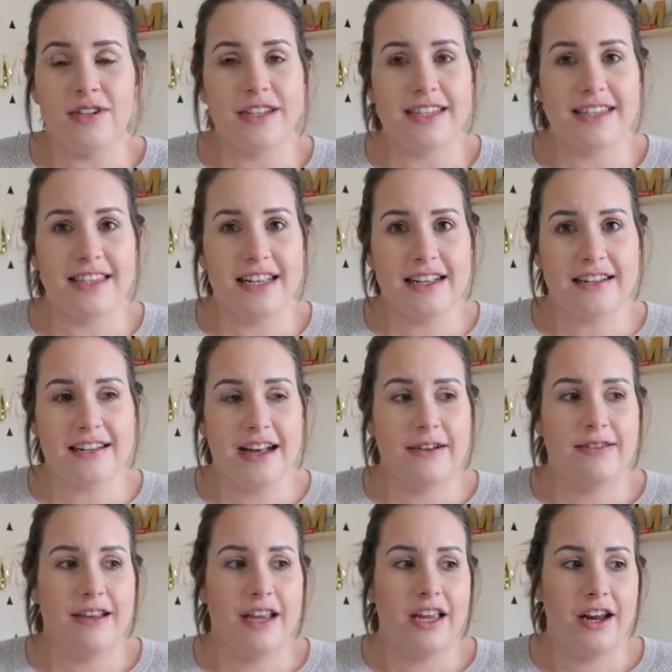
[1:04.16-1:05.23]
were just things I
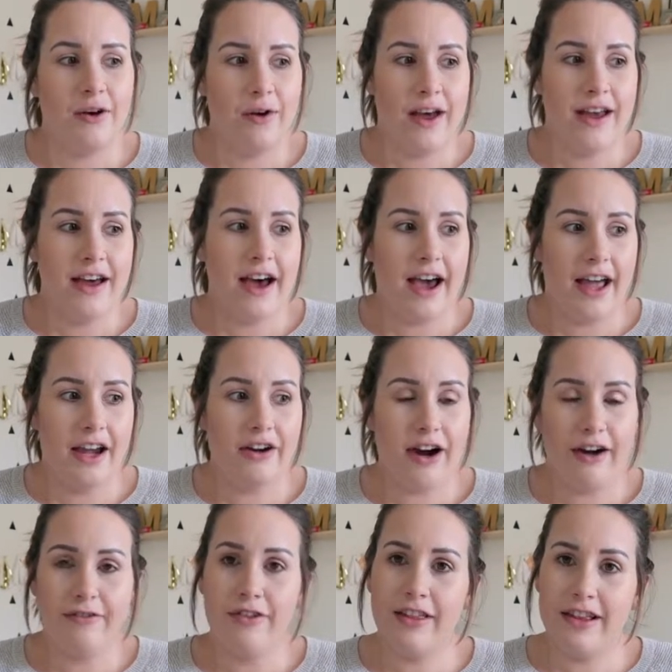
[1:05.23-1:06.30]
was like, you know what, I
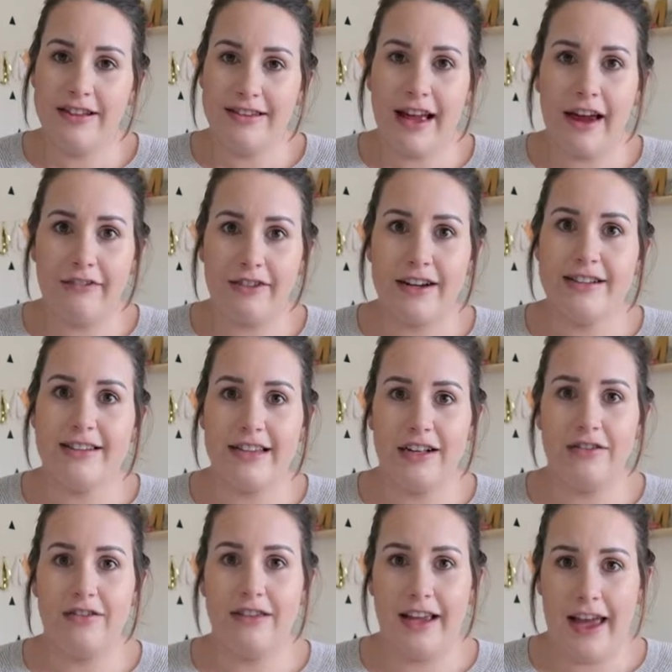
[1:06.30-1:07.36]
grab for this every
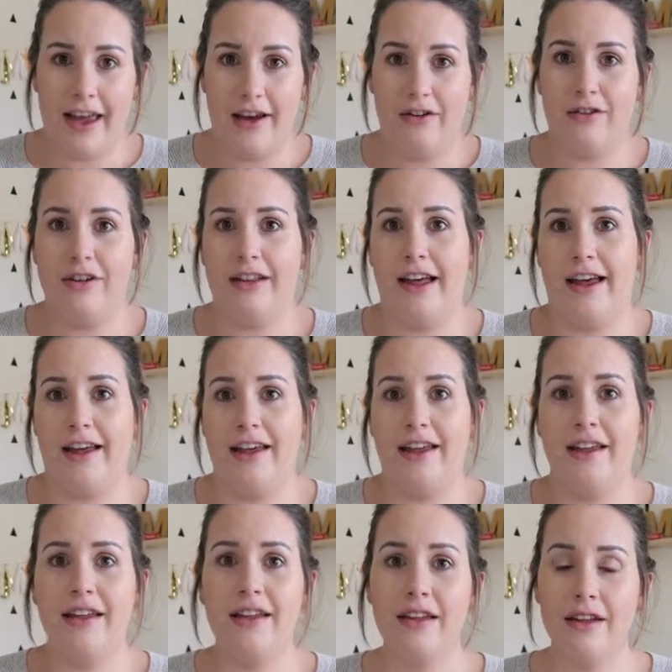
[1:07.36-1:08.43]
single day, or like
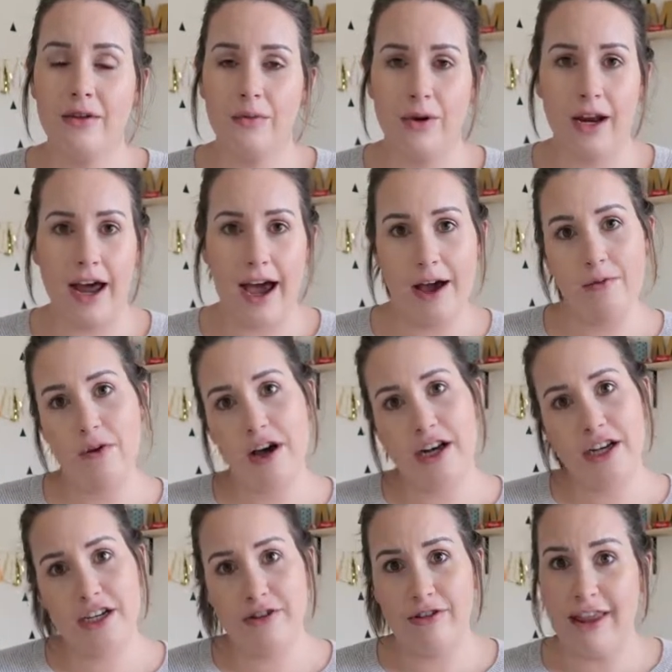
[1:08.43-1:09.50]
when I want
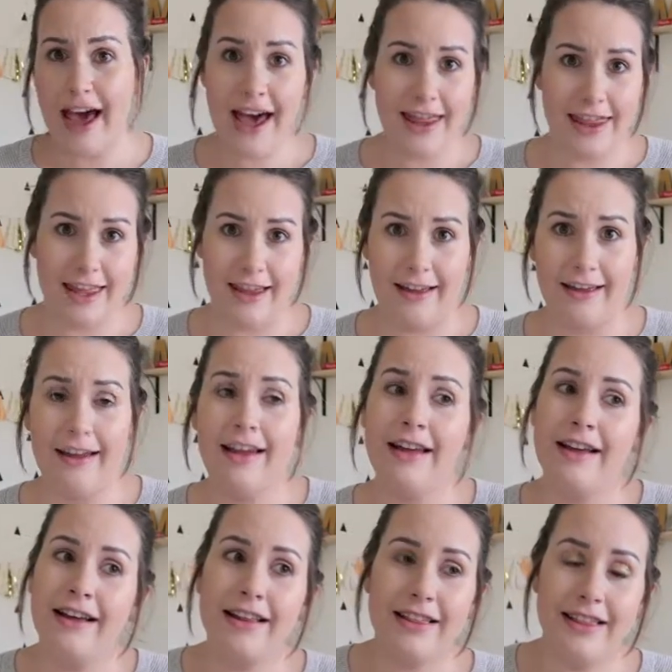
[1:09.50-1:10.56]
to do that thing,
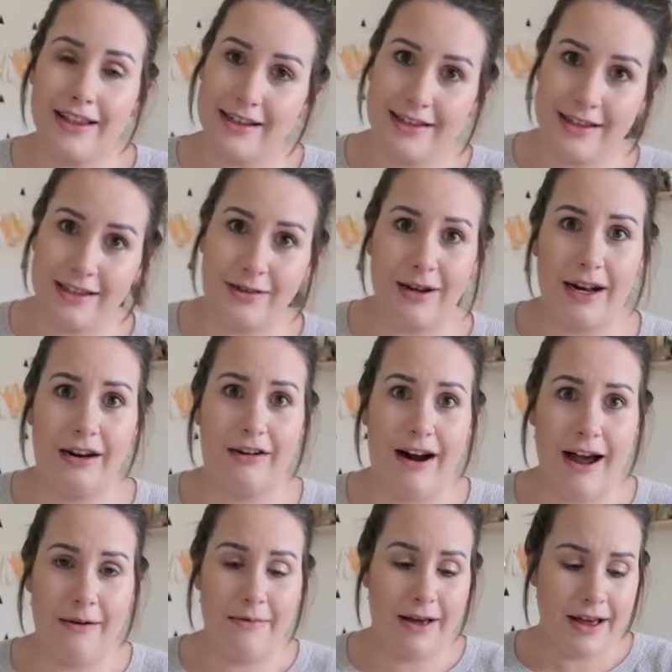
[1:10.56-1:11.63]
this is what I
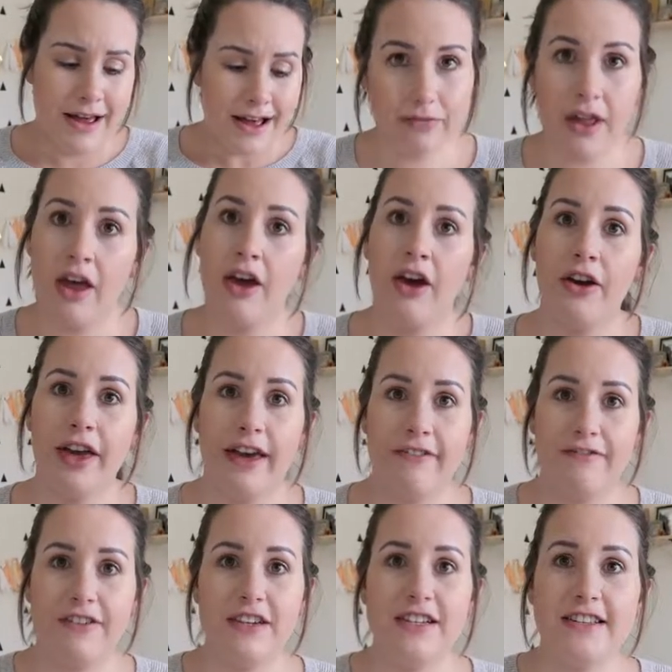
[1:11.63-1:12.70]
grab. Okay,
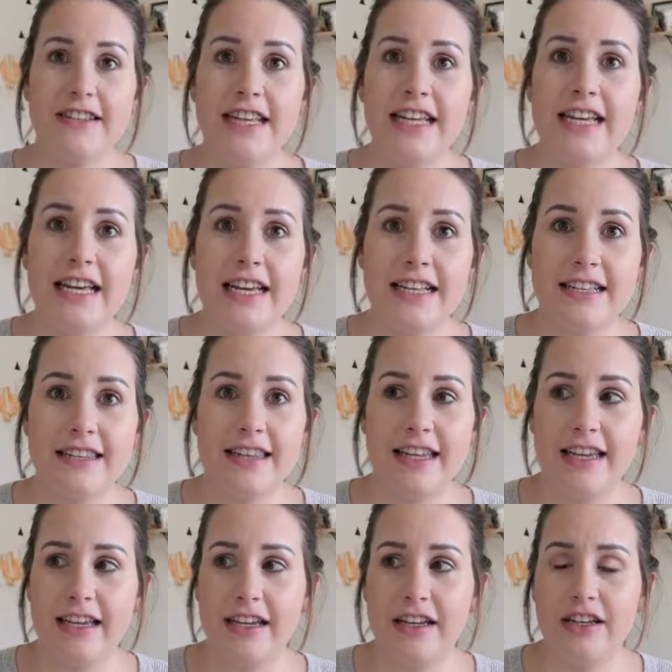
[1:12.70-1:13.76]
first thing is
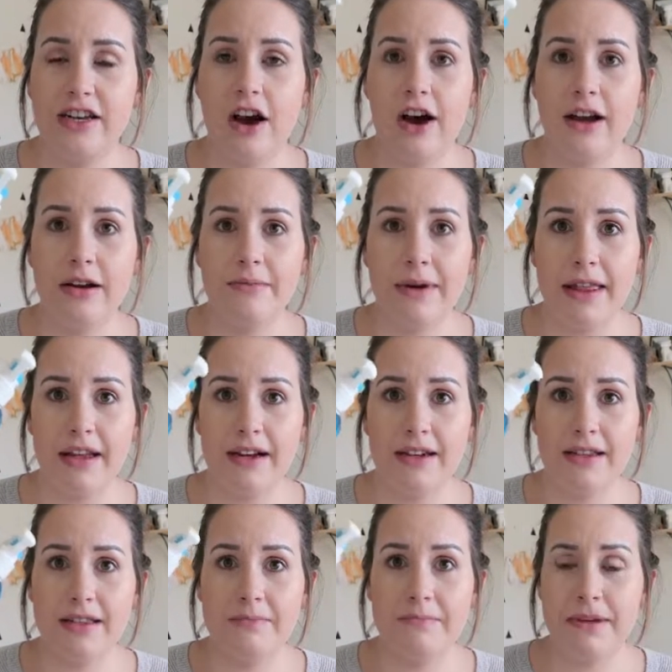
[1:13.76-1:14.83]
the Not Your
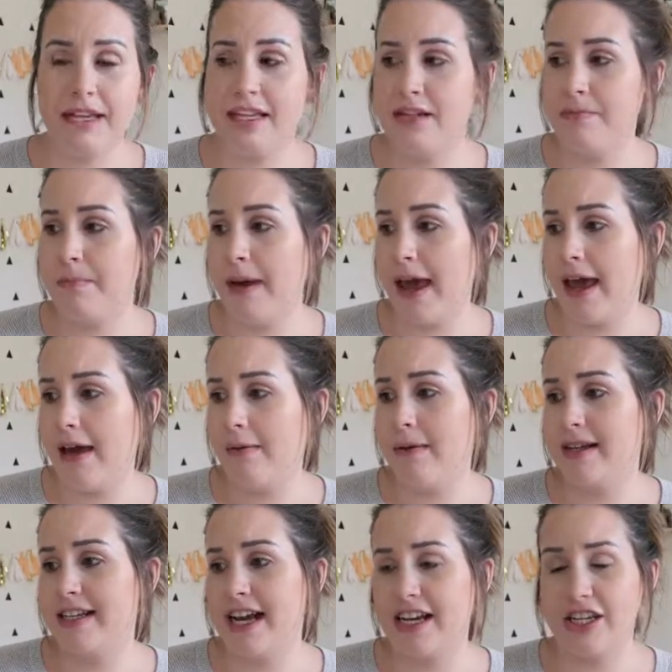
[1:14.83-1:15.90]
Mother's Beach Babe
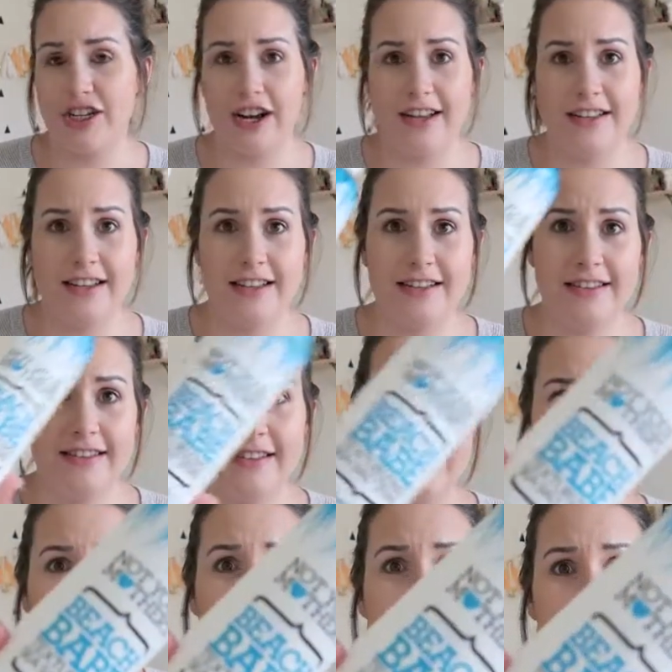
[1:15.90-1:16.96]
Texturizing Sea
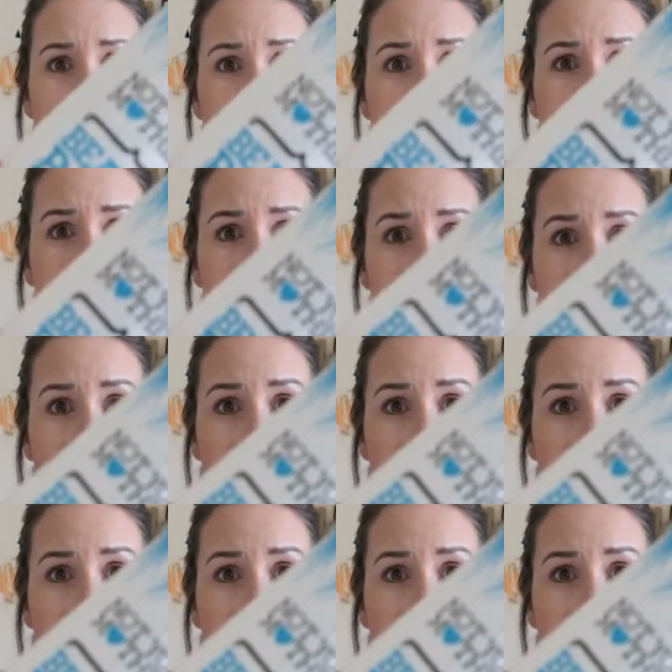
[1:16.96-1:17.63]
Salt Spray.